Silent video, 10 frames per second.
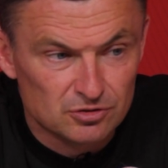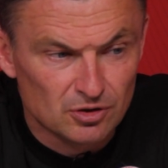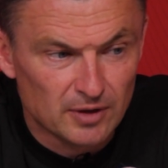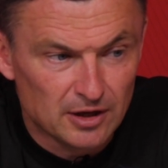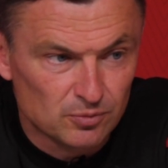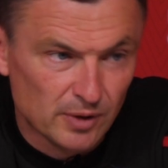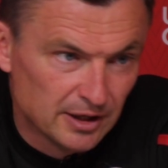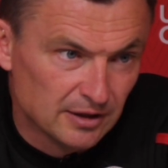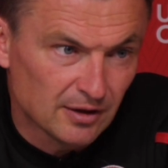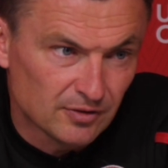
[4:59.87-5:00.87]
So that's
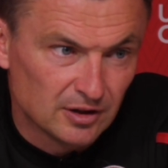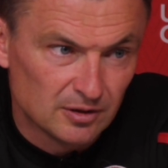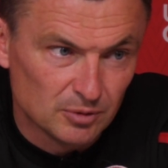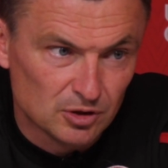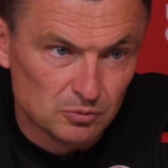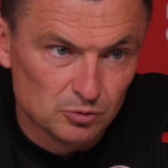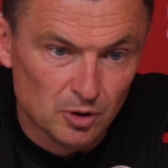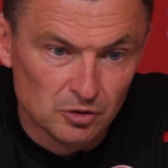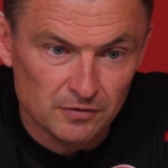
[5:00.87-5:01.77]
when it, I think it becomes more